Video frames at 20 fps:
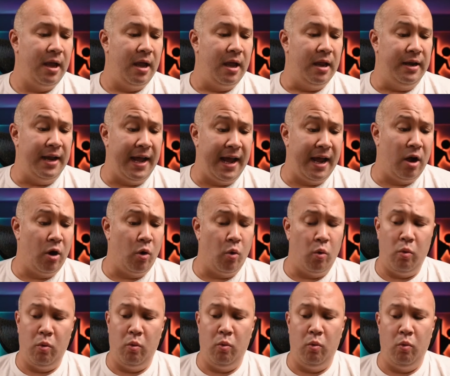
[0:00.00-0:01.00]
Now,
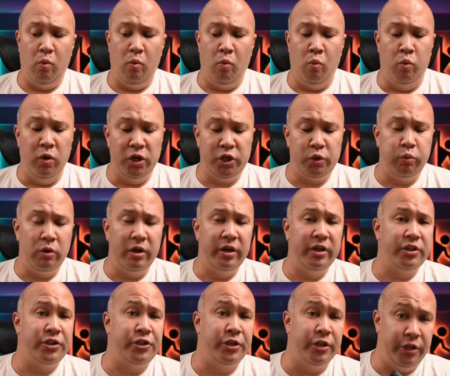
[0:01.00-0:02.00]
which one
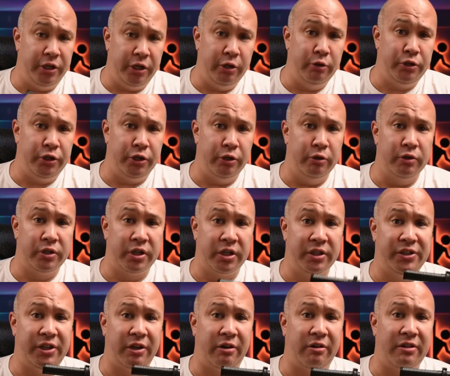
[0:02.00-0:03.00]
should you choose,
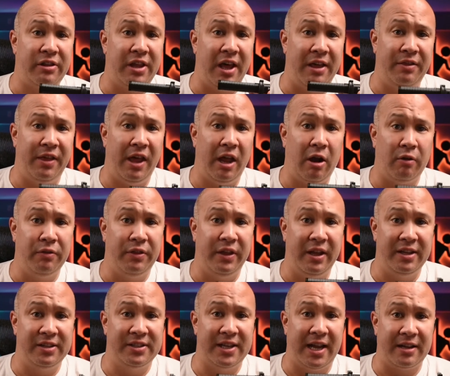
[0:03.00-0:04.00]
considering that they are the
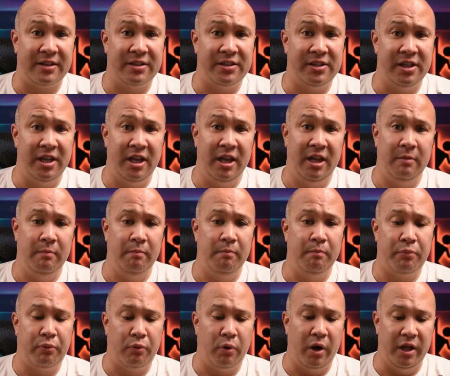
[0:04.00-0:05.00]
exact same
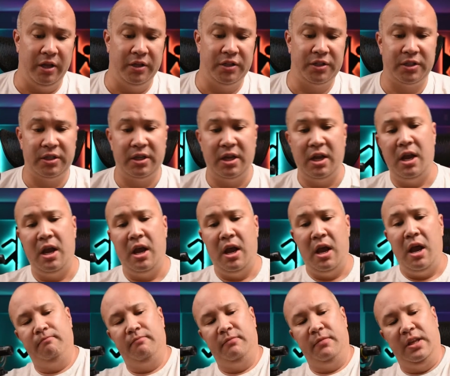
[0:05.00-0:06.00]
price?
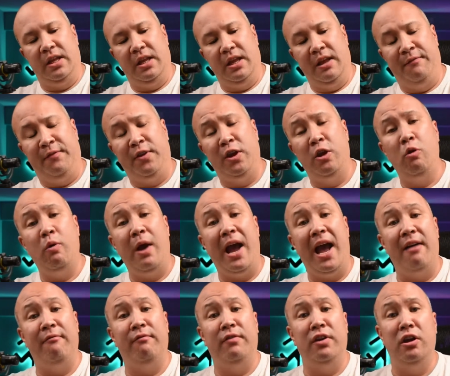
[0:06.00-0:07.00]
If you
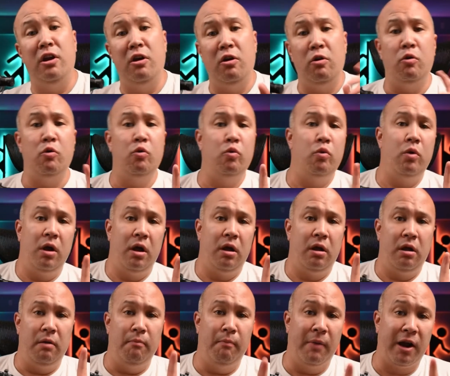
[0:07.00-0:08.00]
have no
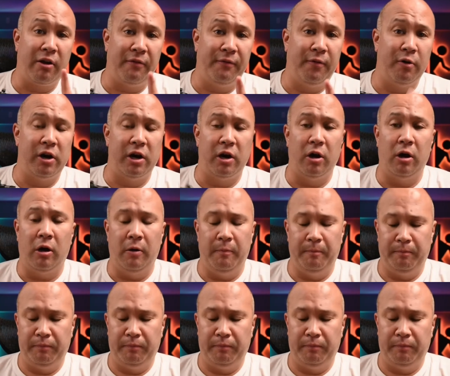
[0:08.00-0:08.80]
microphone at all,